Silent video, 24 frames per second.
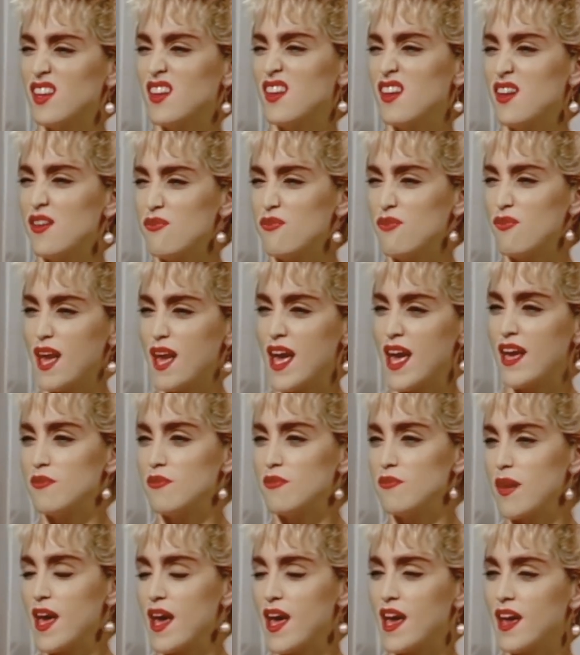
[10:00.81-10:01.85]
Yeah,
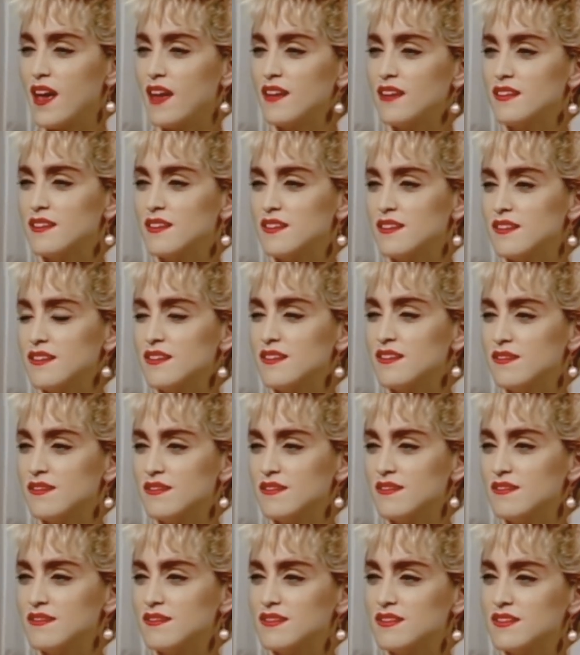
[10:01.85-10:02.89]
but everything was kind
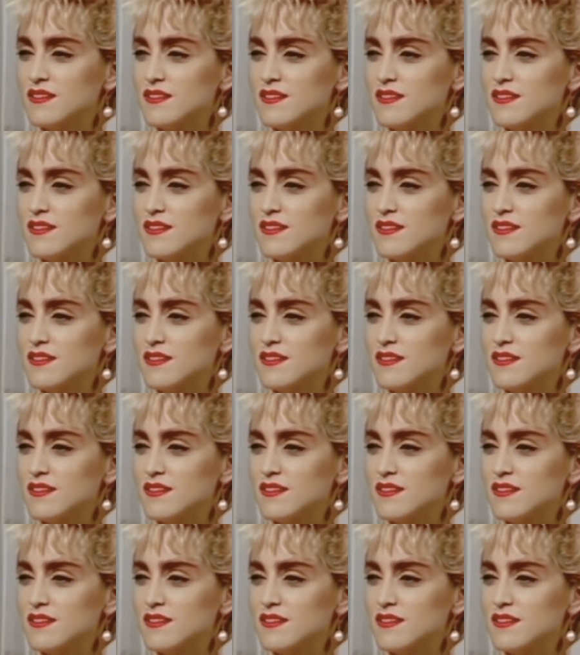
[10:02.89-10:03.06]
of